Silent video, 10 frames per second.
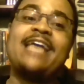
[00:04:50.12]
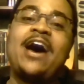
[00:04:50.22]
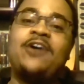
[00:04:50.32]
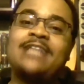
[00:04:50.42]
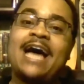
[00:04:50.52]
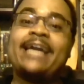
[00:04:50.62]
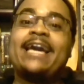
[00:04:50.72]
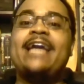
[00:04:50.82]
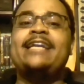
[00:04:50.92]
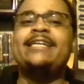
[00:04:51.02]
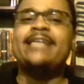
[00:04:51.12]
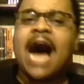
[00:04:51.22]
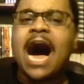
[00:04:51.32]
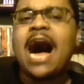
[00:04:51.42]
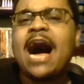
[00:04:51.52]
sound like a
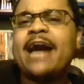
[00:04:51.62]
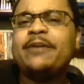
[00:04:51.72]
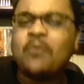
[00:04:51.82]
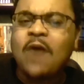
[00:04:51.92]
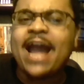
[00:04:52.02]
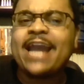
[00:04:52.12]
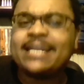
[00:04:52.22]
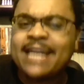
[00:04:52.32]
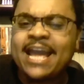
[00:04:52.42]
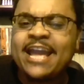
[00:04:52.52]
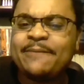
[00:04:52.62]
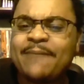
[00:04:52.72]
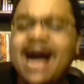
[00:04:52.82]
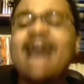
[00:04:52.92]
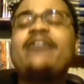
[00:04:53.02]
non-white
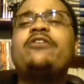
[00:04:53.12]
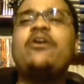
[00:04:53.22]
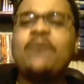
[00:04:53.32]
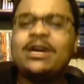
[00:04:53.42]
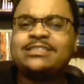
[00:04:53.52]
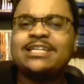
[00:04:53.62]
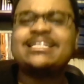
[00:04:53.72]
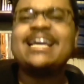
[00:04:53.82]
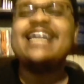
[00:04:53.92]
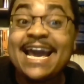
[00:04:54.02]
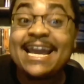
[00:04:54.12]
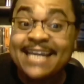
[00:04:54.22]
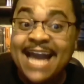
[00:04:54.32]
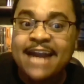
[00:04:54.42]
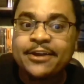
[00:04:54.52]
name. I don't know what does.
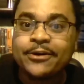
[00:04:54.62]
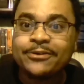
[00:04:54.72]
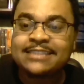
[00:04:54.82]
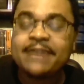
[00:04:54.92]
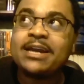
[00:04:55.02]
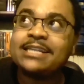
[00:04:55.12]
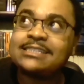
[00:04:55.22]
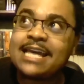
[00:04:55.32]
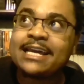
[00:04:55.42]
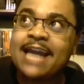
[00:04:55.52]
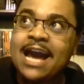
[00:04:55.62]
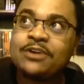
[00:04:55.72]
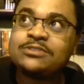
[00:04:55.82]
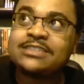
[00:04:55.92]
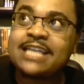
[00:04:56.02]
Santagato.
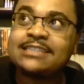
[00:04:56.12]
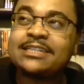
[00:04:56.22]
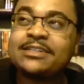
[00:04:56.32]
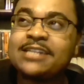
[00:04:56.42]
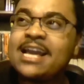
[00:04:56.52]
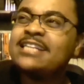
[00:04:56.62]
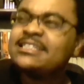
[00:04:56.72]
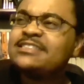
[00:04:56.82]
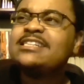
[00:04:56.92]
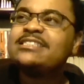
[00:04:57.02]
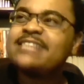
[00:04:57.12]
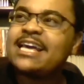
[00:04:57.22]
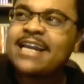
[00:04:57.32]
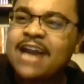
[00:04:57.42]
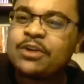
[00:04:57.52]
Santagato.
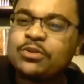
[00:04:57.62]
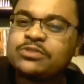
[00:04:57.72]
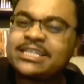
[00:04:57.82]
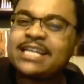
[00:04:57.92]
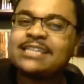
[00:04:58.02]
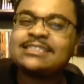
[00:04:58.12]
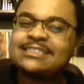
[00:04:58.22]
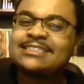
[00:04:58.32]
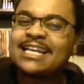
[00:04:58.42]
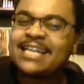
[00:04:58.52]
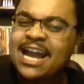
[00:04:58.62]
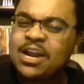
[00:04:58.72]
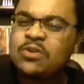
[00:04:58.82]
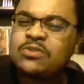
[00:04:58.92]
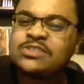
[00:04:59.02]
Santagato.
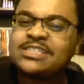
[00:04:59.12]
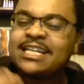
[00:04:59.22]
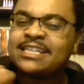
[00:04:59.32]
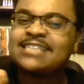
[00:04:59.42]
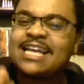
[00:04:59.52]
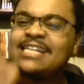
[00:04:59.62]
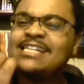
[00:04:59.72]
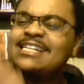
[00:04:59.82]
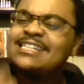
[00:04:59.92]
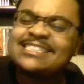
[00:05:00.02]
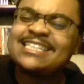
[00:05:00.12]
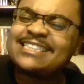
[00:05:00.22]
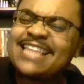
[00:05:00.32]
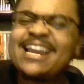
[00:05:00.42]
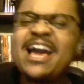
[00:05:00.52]
Santagato.
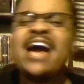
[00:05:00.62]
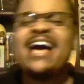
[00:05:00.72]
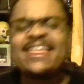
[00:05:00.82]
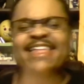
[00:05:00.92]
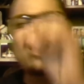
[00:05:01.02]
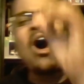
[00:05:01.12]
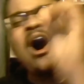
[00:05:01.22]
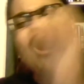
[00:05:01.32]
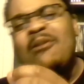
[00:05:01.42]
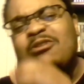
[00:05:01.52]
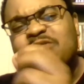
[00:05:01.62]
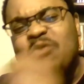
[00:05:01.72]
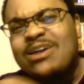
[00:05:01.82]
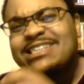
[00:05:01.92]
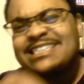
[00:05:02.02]
See that almost
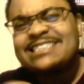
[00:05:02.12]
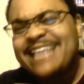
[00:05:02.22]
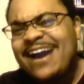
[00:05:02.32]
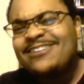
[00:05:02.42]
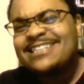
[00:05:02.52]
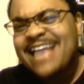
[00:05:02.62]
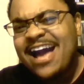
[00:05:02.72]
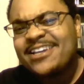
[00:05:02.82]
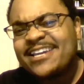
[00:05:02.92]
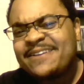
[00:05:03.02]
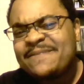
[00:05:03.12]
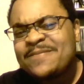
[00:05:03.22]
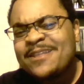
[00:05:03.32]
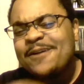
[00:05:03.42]
wants to sound Italian,